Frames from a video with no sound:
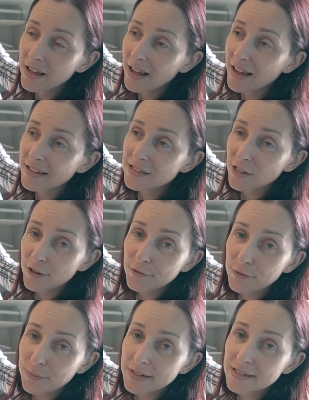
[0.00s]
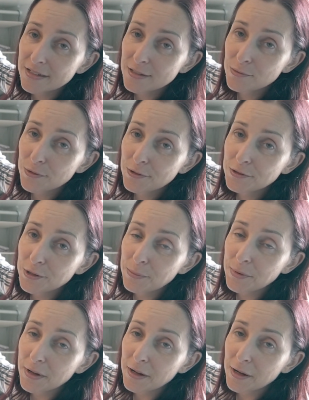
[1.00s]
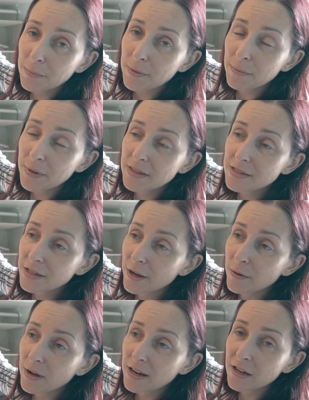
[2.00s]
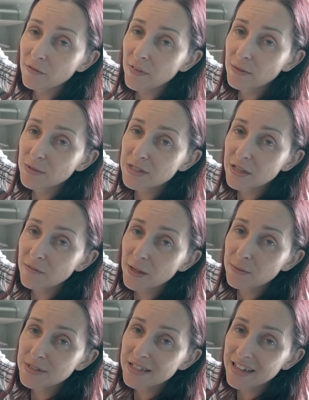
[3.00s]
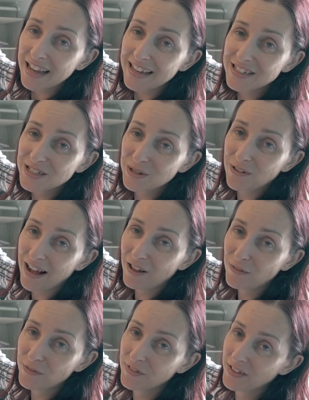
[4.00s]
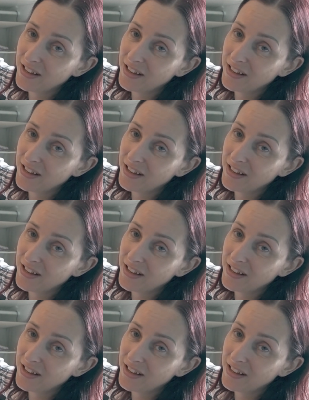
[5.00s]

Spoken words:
I had to look through my son's wardrobe a couple of months ago and I found stuff that was like age 12